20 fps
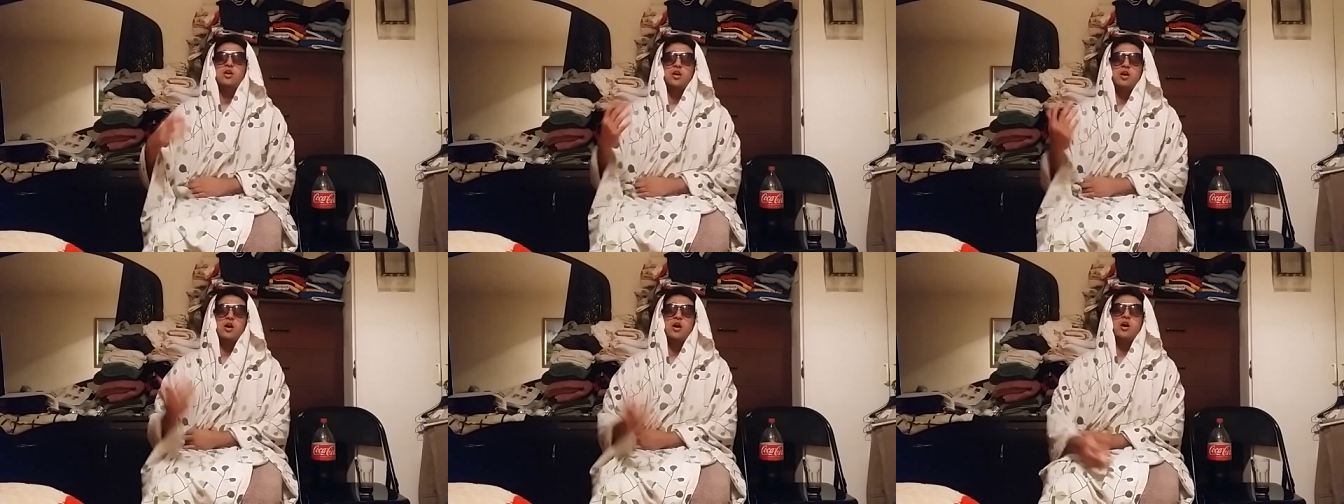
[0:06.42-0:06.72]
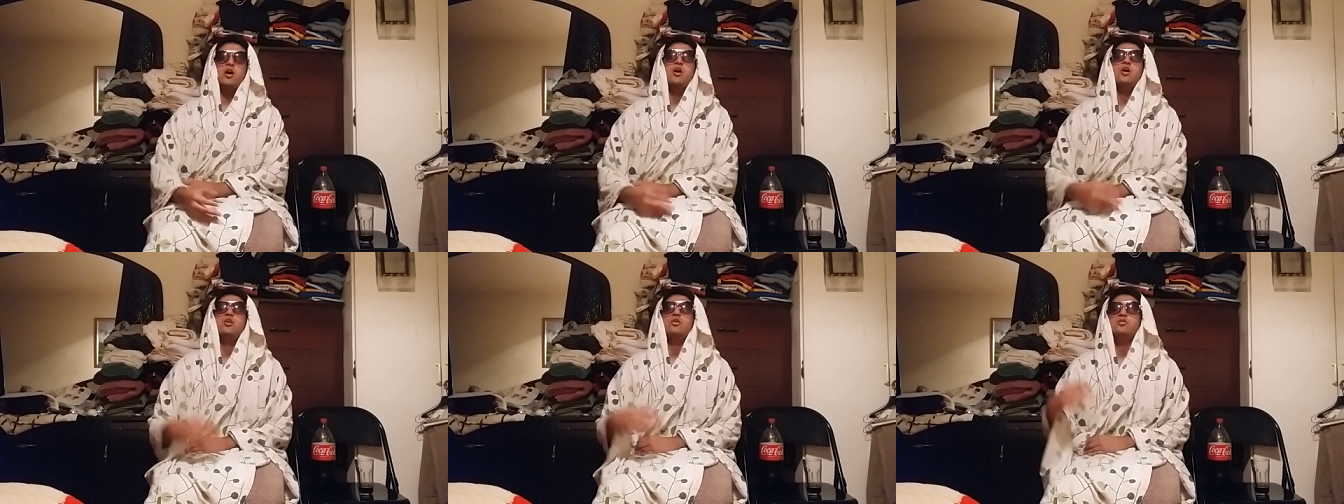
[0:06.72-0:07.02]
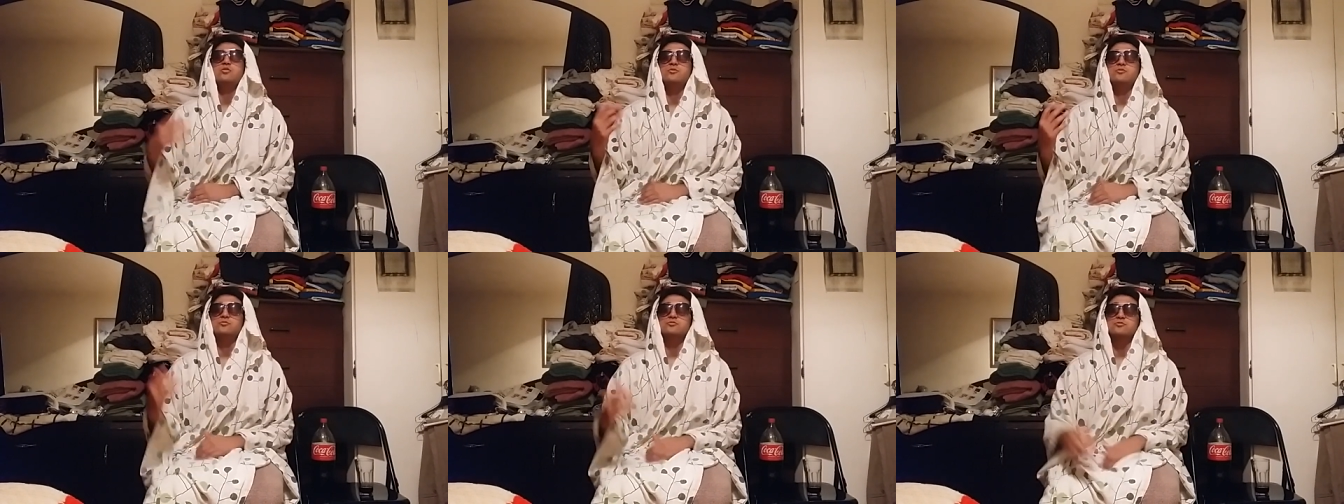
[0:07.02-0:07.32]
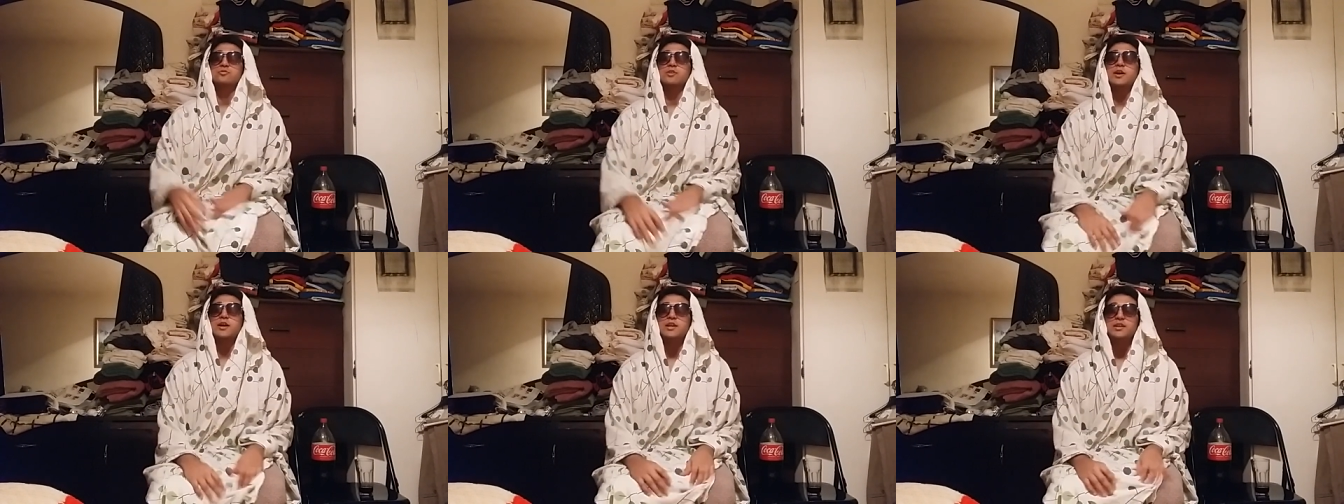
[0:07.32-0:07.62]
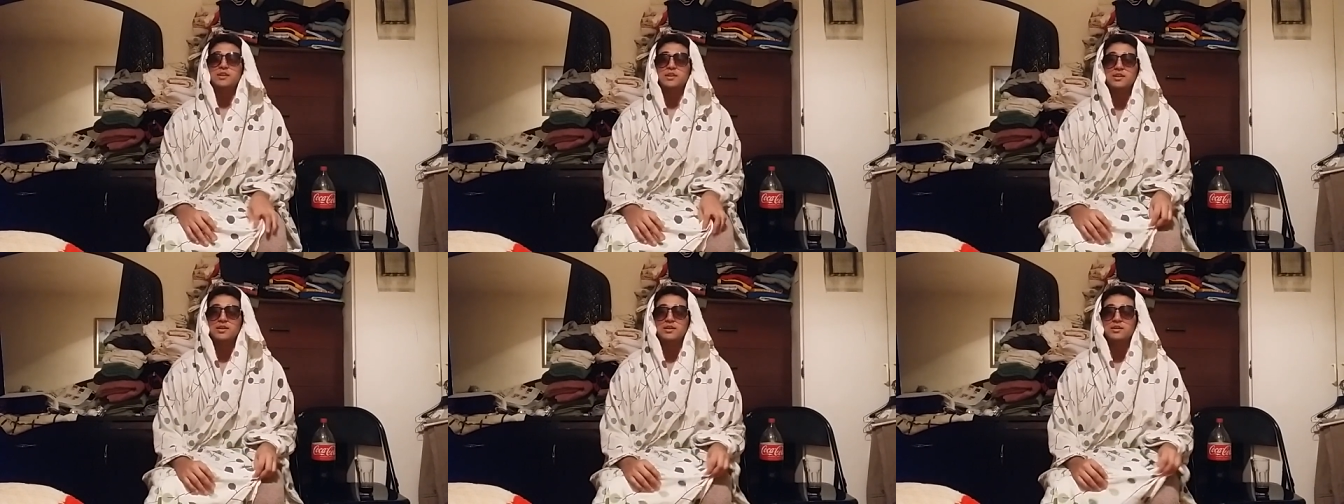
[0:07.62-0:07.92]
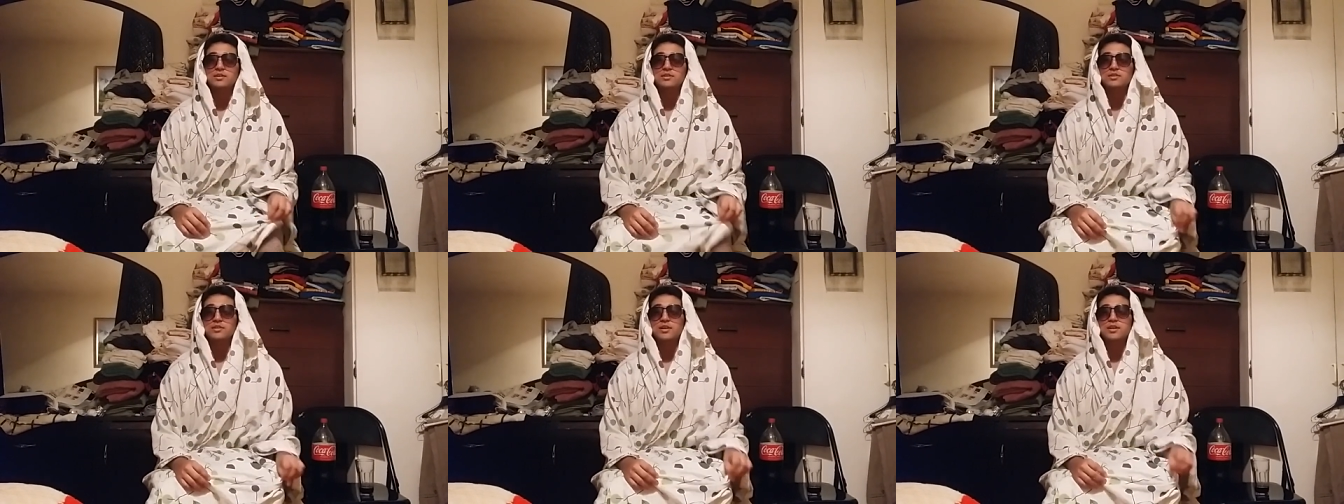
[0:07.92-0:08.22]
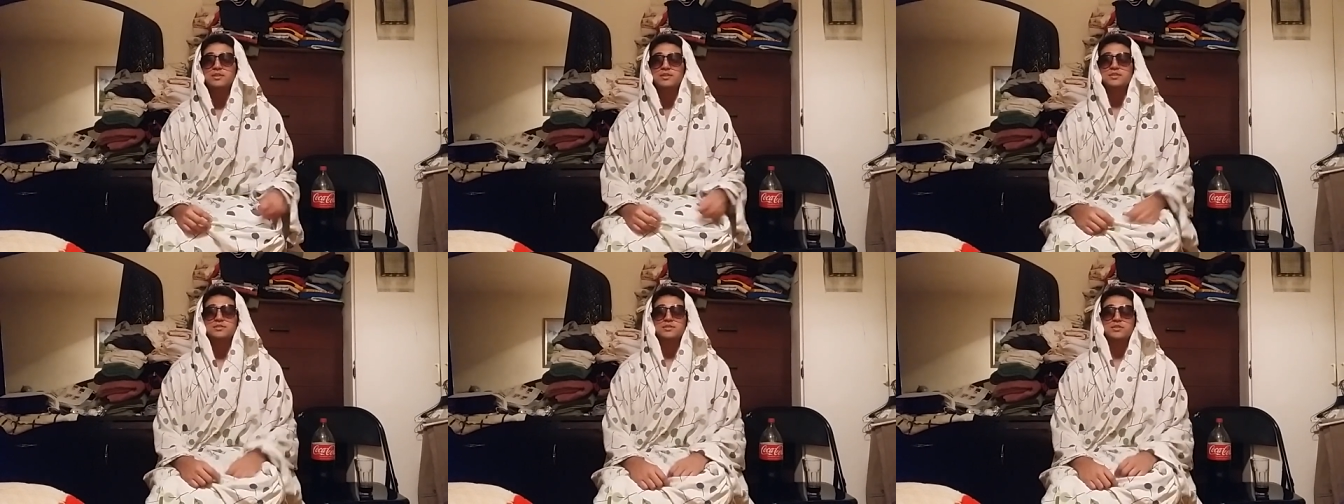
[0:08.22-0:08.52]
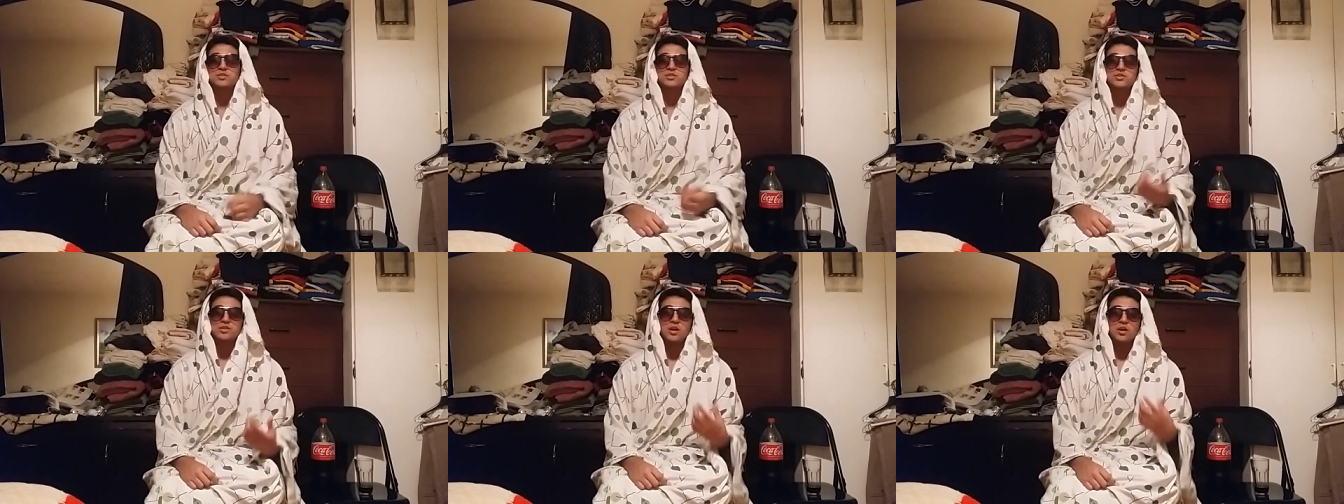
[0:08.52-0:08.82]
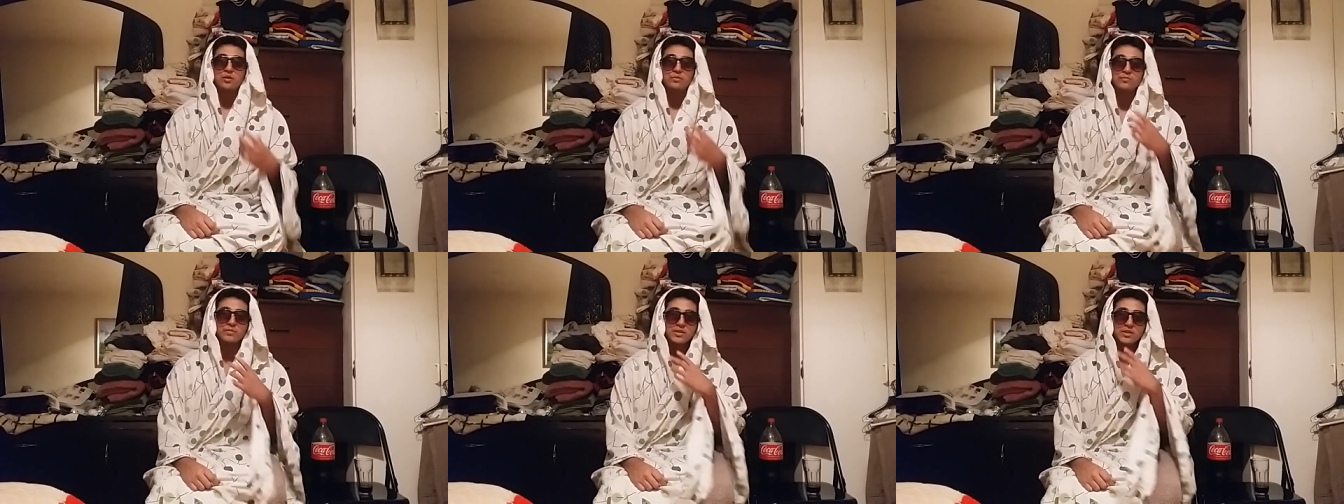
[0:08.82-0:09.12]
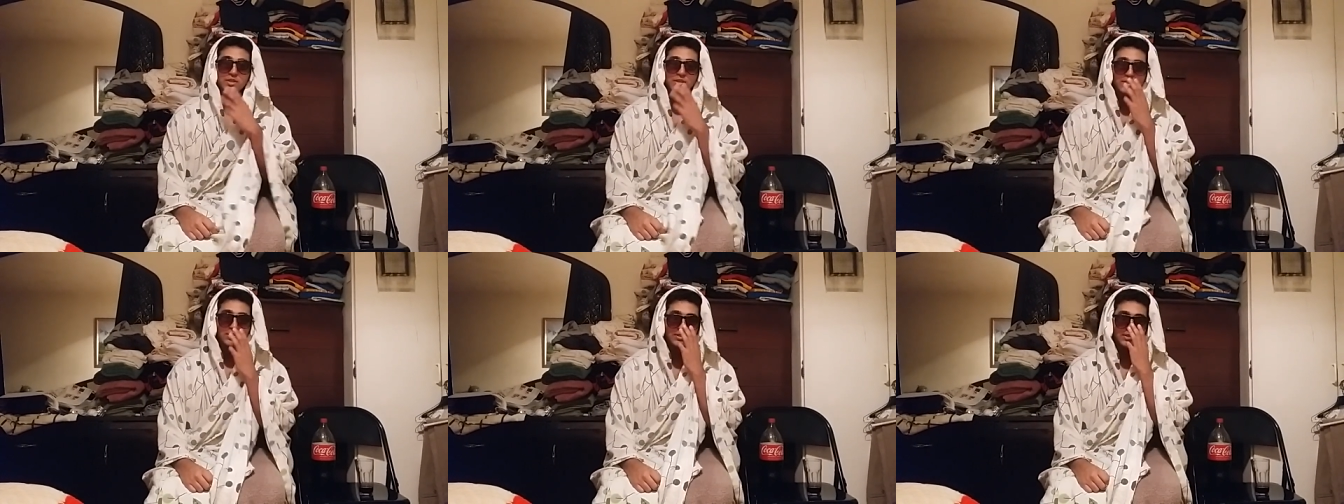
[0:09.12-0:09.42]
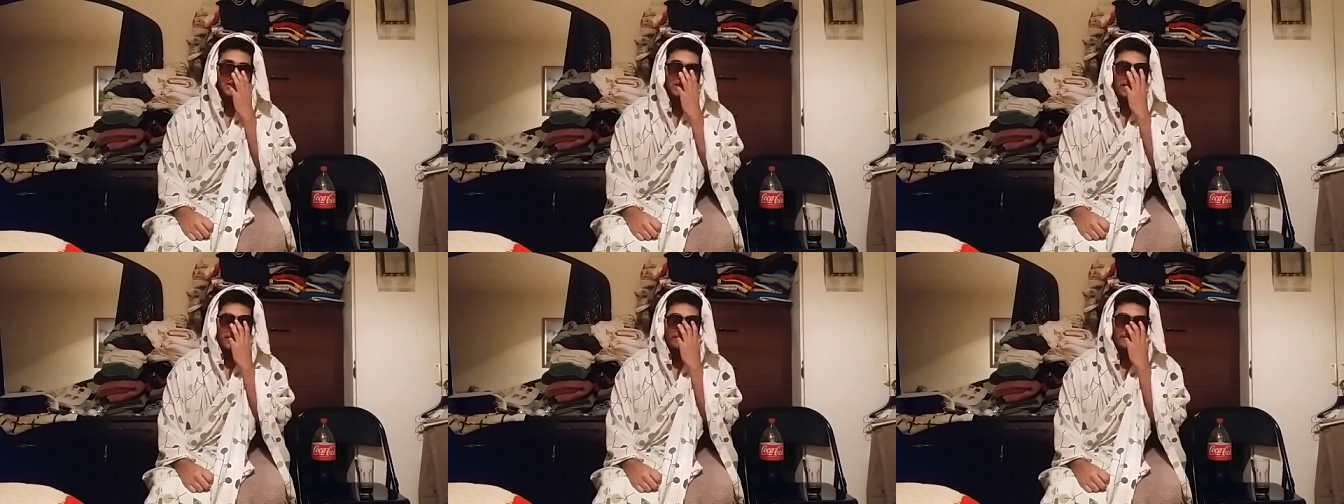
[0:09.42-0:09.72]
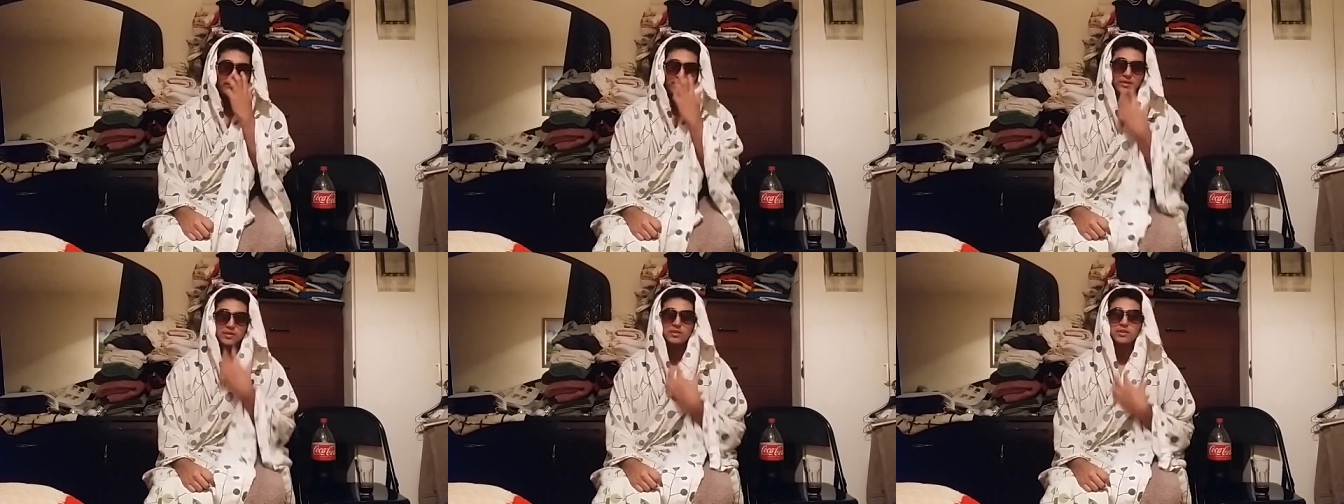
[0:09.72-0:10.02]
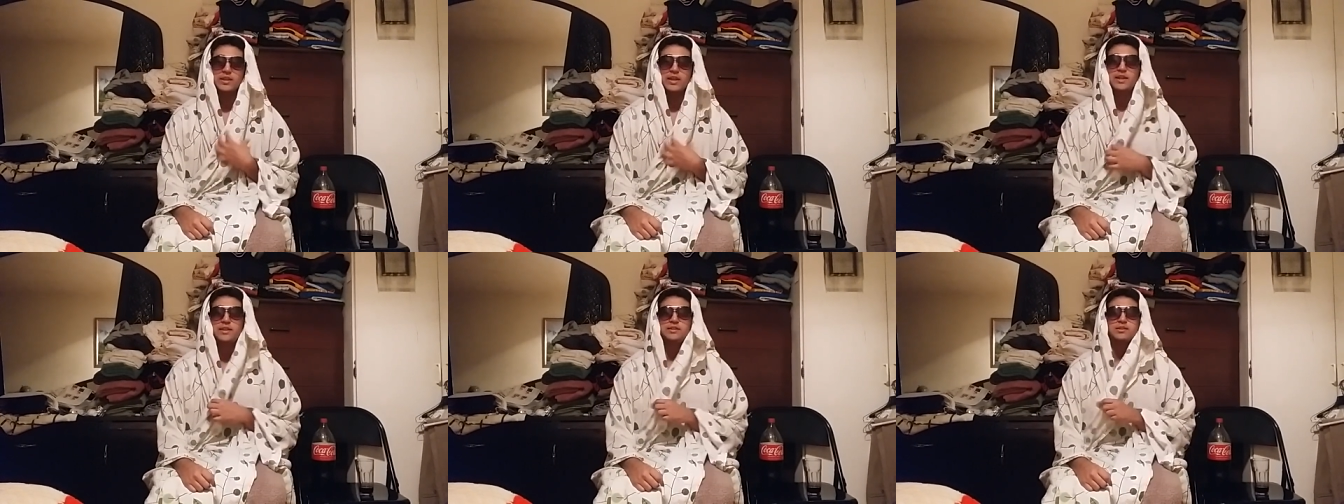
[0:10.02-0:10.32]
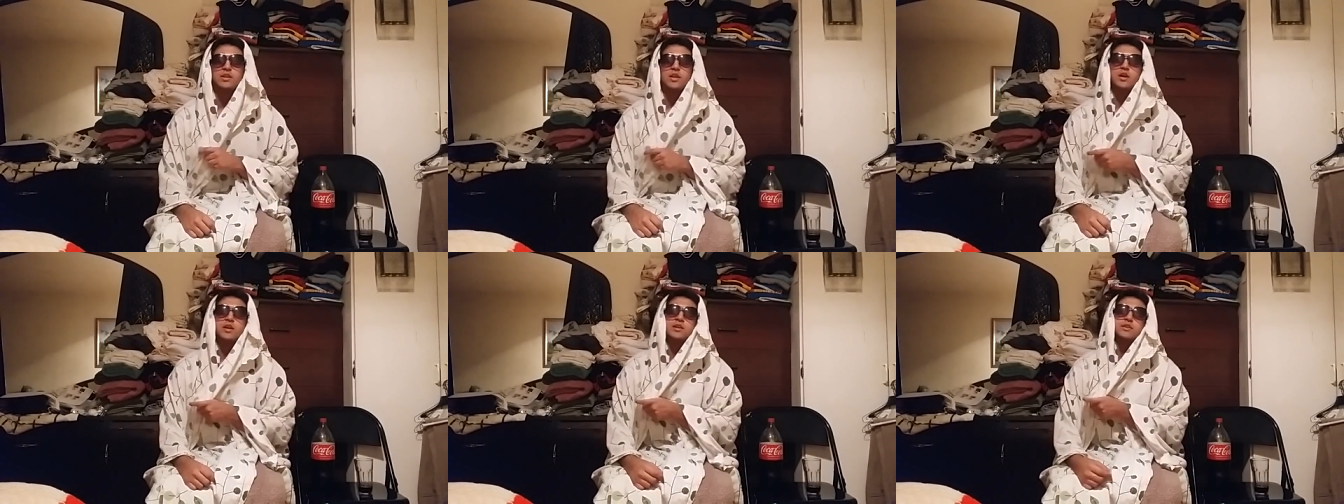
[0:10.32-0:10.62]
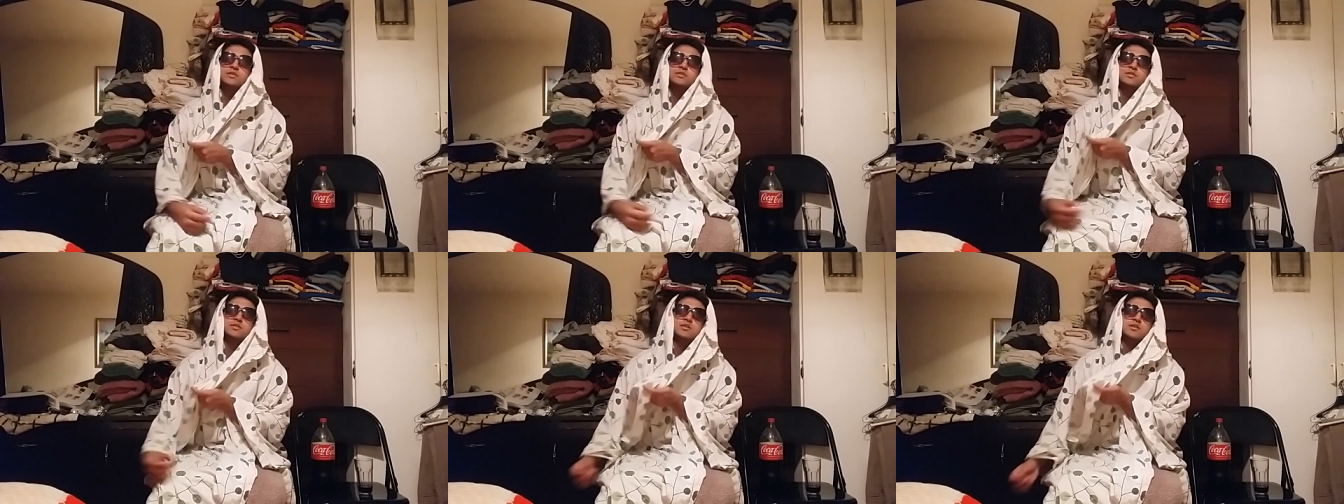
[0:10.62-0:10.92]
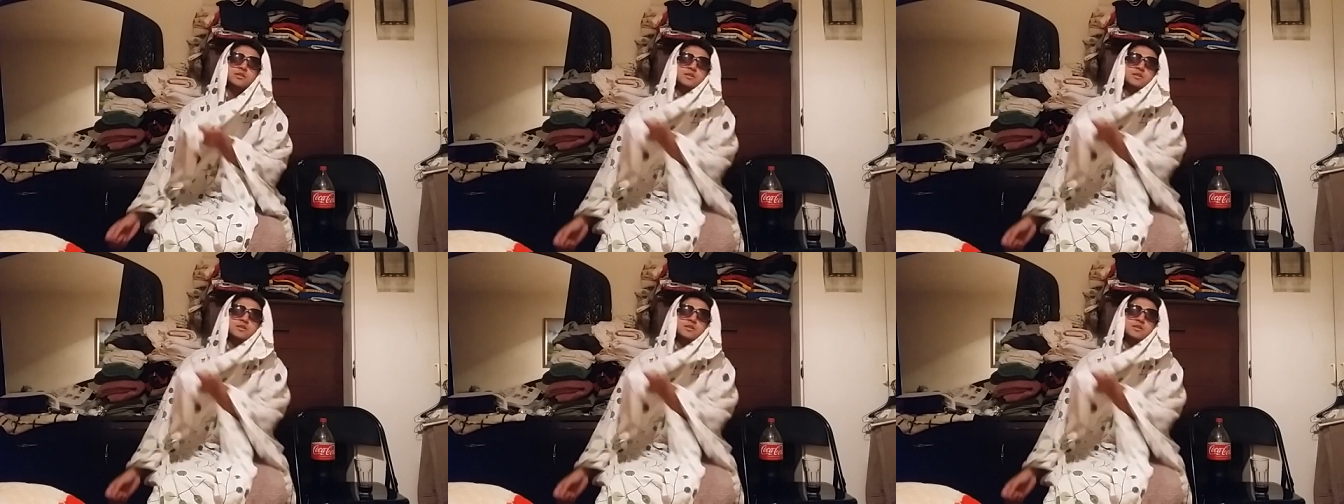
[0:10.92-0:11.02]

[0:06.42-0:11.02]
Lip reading: Alrighty, ladies and gentlemen, it is time for your late night.